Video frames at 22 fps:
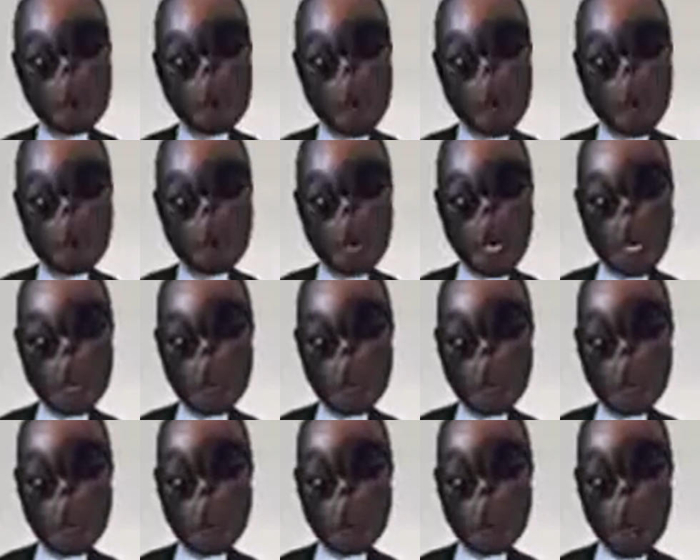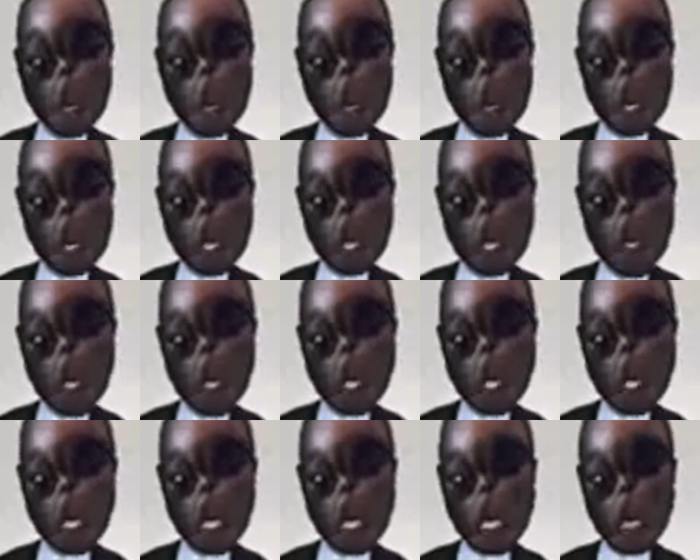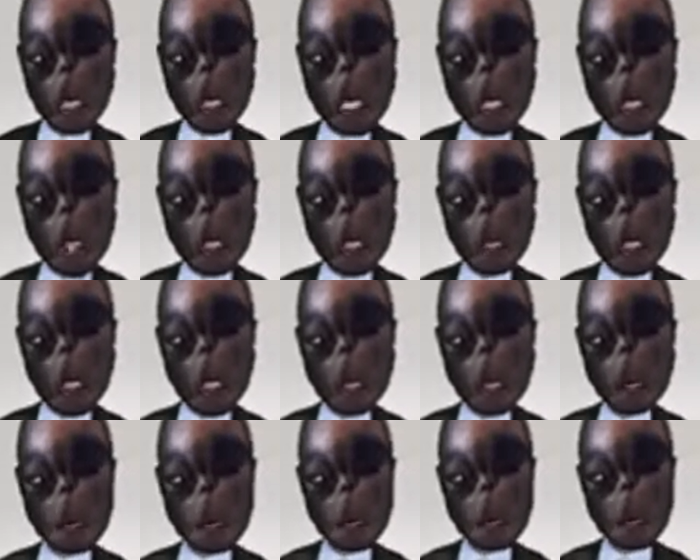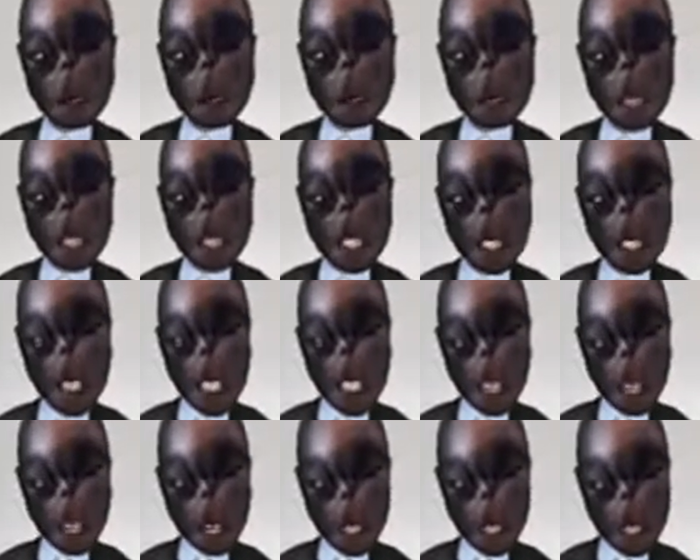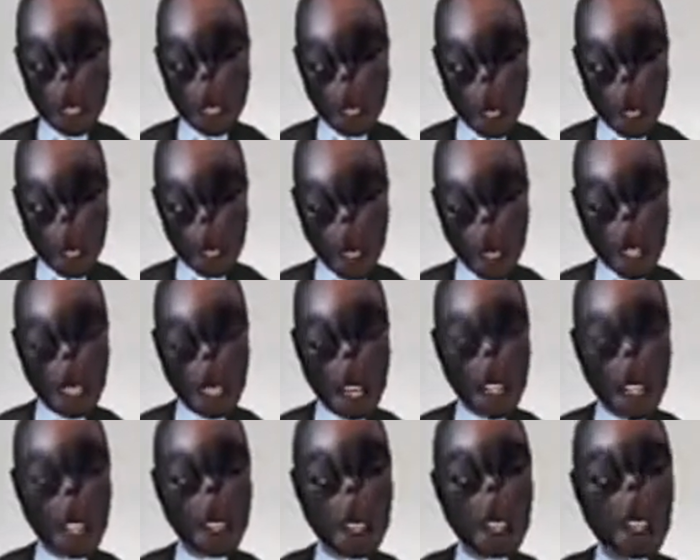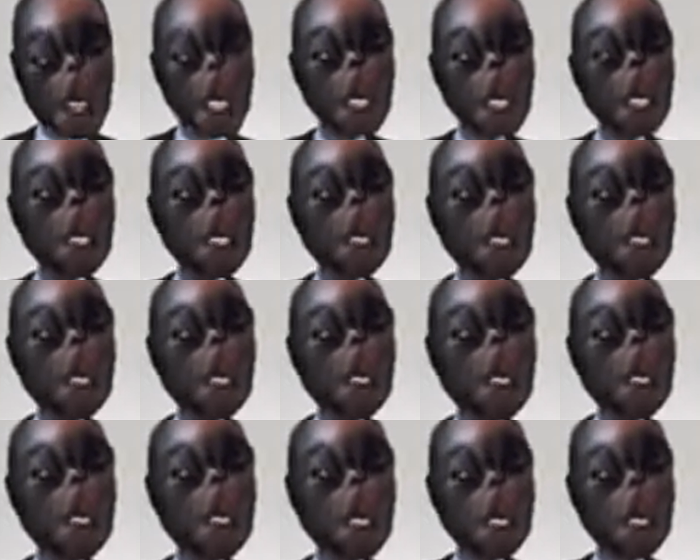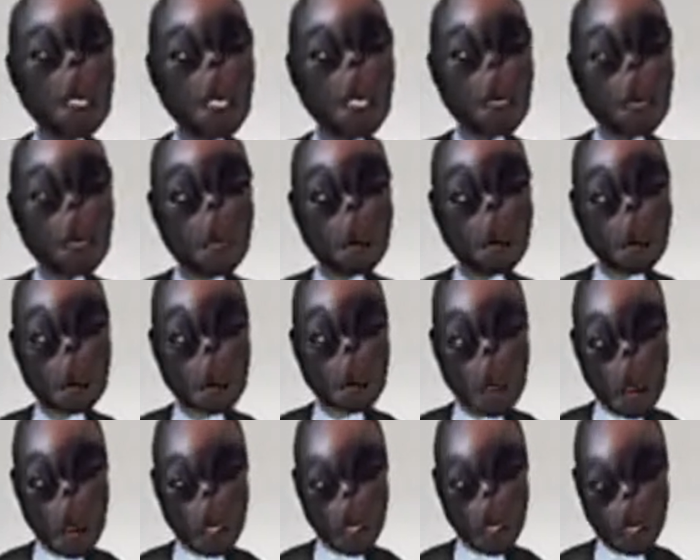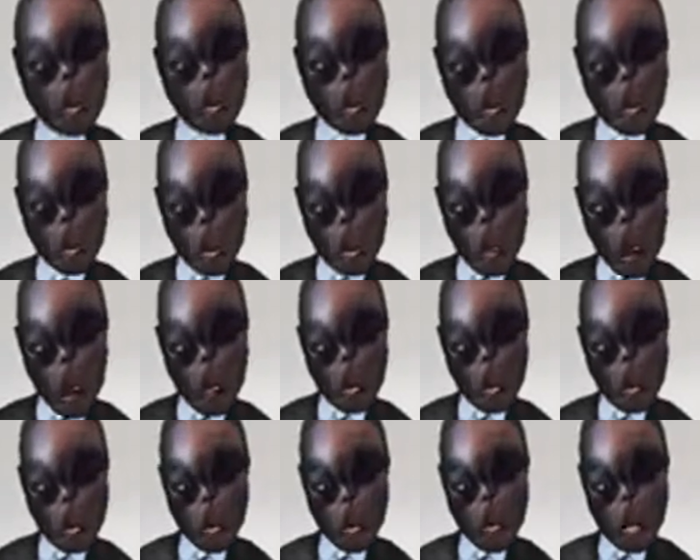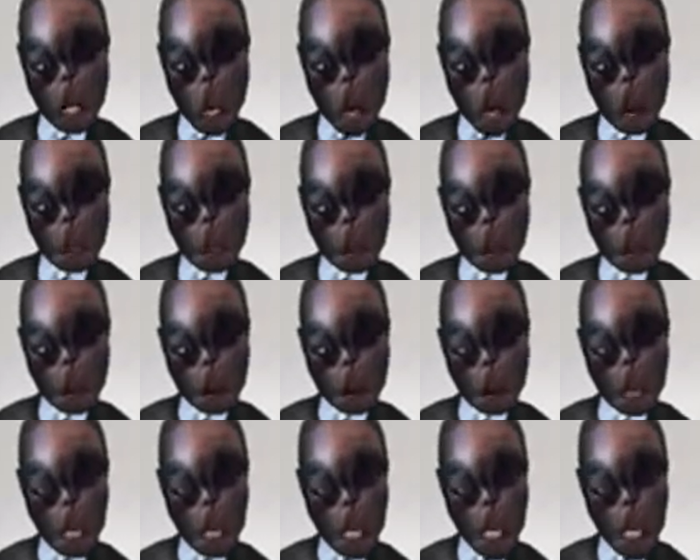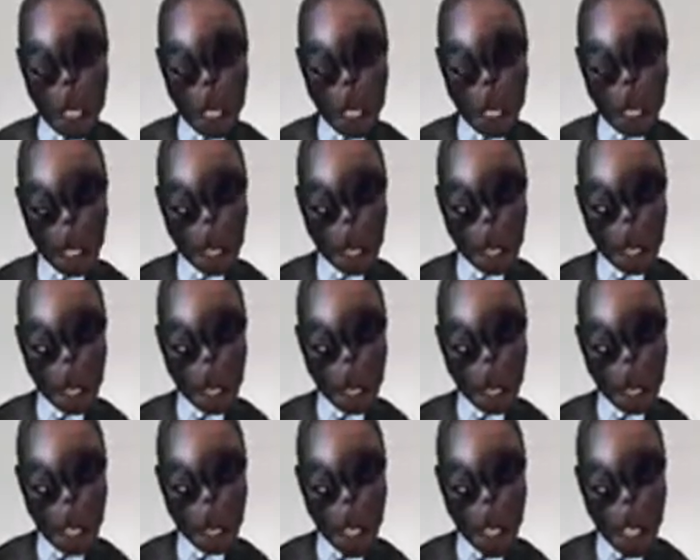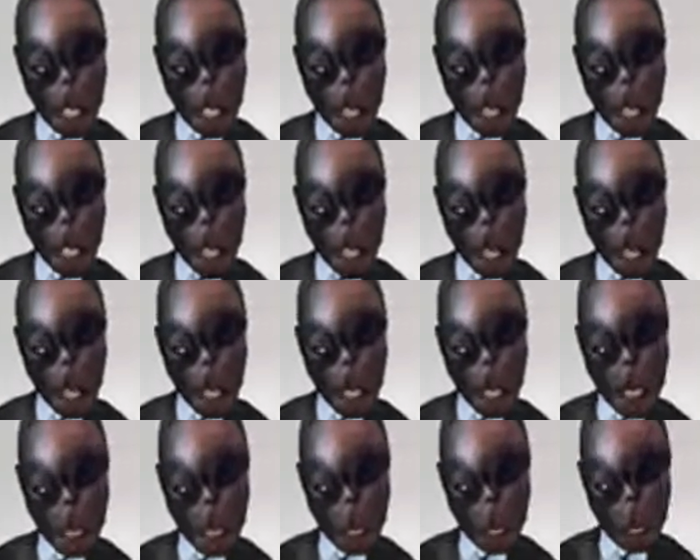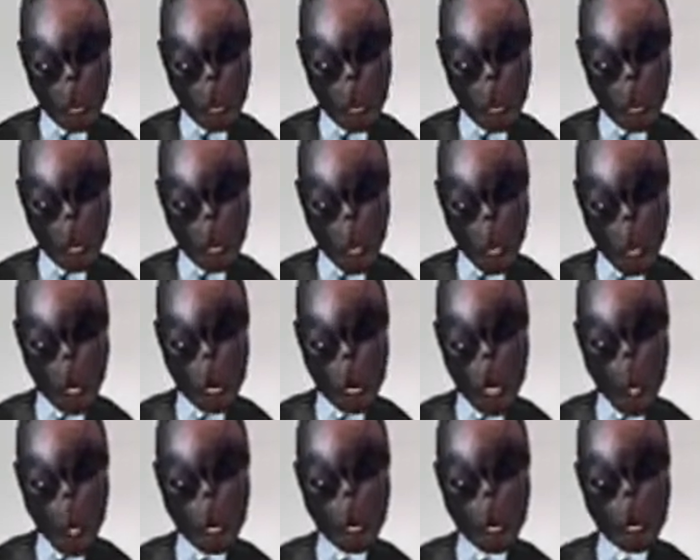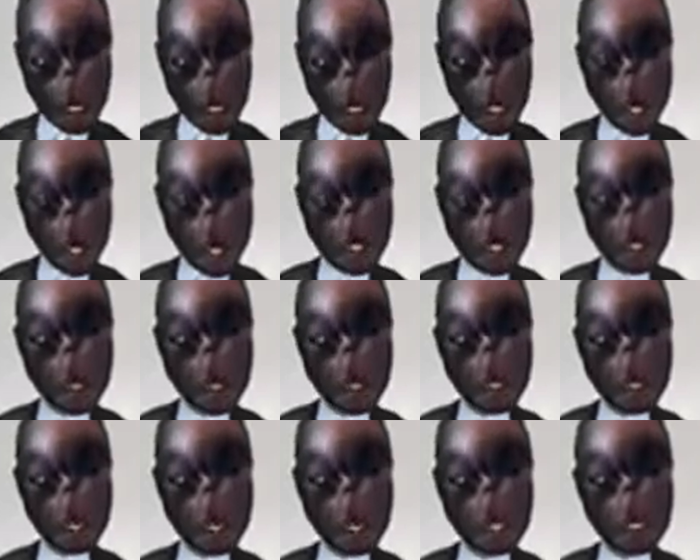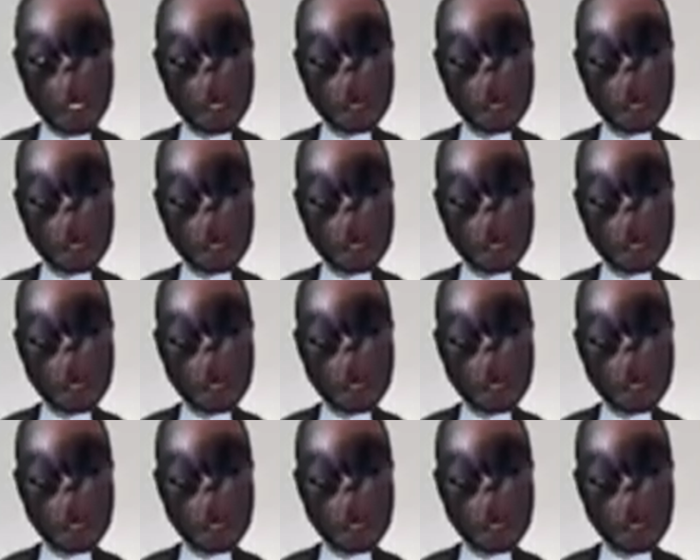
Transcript: Wait a second. Did you just get your assistant to come in here and say that you wanted to have a. Uh, you know what? You know what? Forget about it. I don't have time for this. Hank, what is it you want from me?